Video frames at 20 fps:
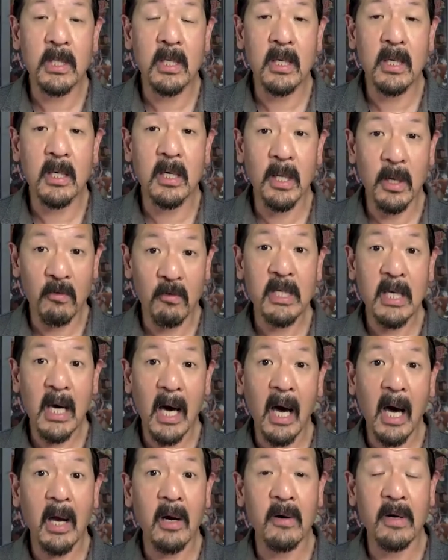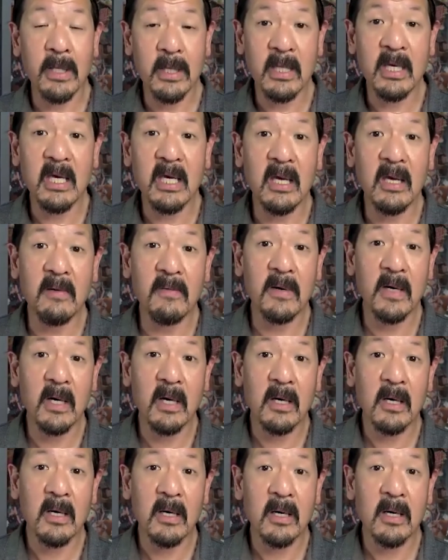going to retire and leave
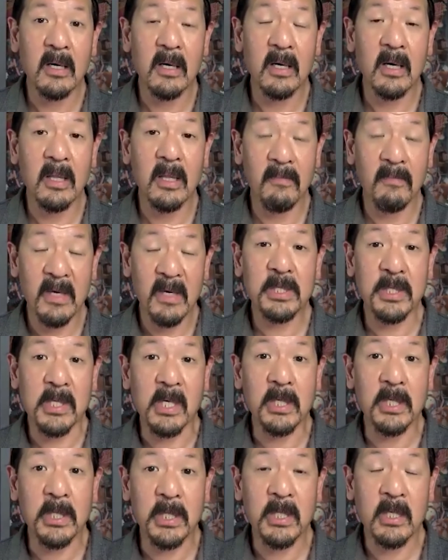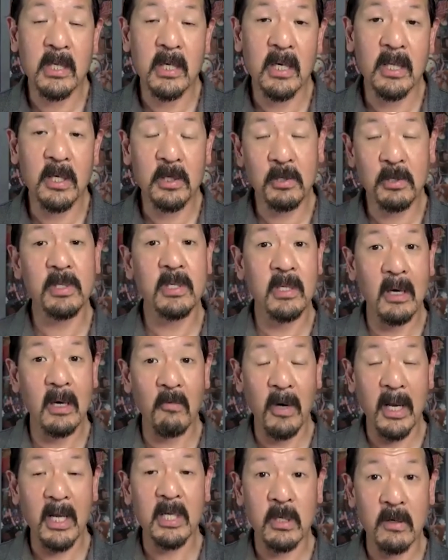the business. And this was
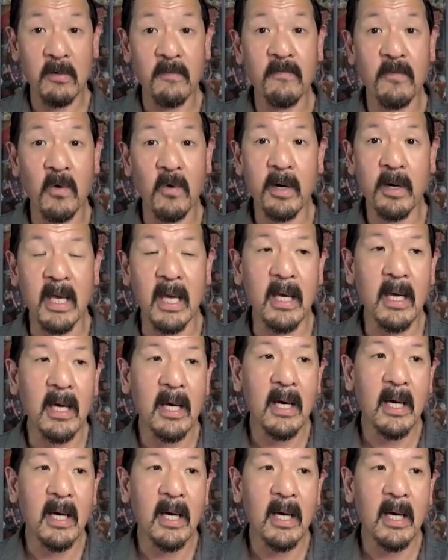when I turned 40.